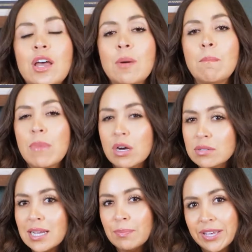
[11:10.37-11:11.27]

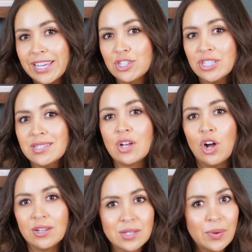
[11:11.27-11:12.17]
Most applications
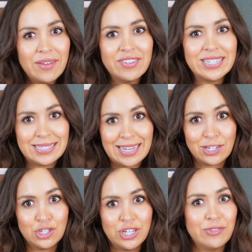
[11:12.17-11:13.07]
also have a
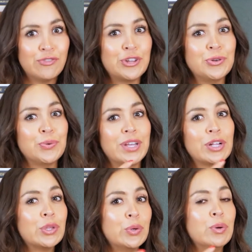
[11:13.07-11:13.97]
section for you to
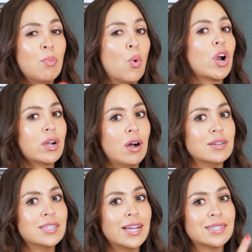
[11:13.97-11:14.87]
include more
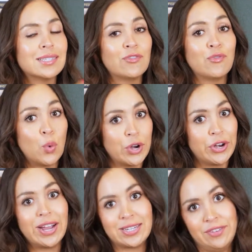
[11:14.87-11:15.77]
context for
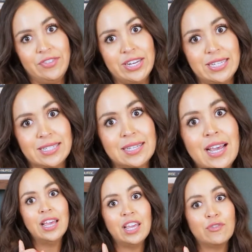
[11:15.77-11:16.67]
your activities.
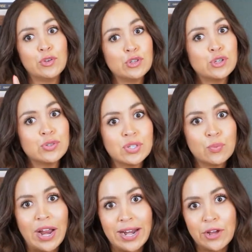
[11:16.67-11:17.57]
If you choose to
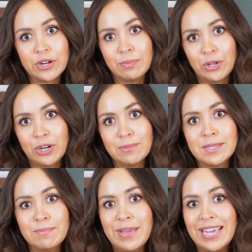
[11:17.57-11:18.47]
write out your
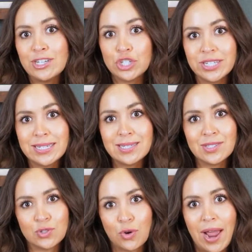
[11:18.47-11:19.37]
blurbs, make sure to
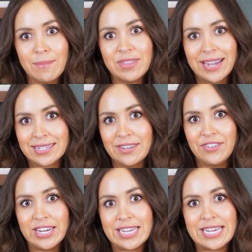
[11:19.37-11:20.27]
describe the
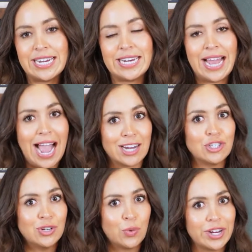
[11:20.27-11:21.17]
activity in an
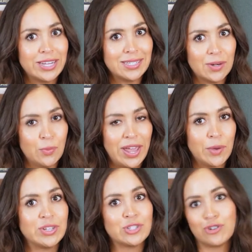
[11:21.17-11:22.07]
action-oriented way
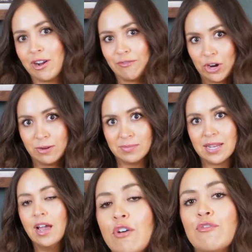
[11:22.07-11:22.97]
with strong verbs.
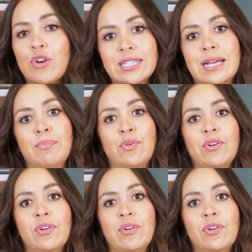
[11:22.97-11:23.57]
For example,